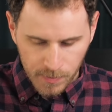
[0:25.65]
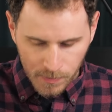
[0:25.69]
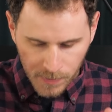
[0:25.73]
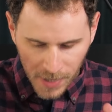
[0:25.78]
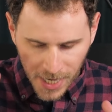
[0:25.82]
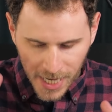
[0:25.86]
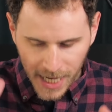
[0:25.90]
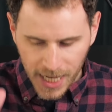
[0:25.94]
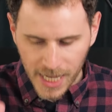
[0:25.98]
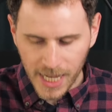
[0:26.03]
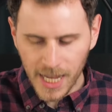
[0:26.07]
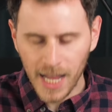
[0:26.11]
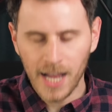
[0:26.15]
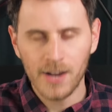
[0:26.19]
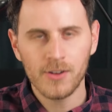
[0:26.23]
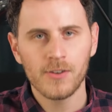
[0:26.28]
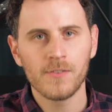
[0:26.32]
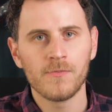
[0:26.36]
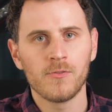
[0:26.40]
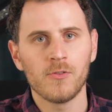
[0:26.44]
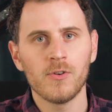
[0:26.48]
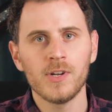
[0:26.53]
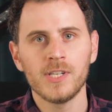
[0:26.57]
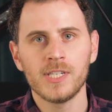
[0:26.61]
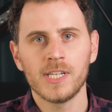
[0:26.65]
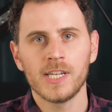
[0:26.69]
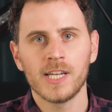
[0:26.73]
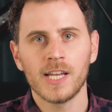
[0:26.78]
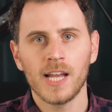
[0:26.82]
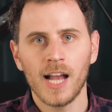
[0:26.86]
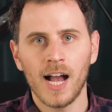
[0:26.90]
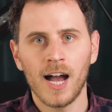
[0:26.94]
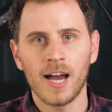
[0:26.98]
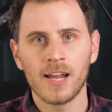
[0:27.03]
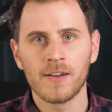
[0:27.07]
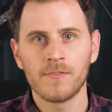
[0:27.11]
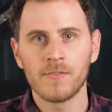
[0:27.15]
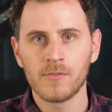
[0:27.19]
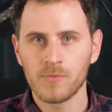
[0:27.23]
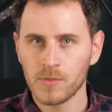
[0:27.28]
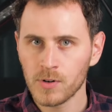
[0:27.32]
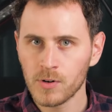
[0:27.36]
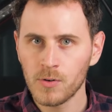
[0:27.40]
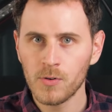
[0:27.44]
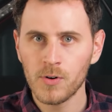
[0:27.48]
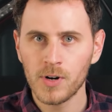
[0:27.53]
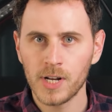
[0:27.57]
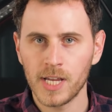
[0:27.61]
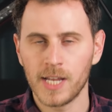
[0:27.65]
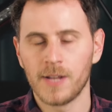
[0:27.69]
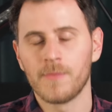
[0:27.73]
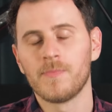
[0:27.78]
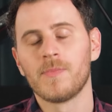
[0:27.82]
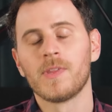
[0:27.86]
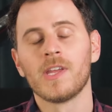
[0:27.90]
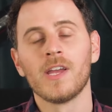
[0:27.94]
picking out a voicing out of a recording?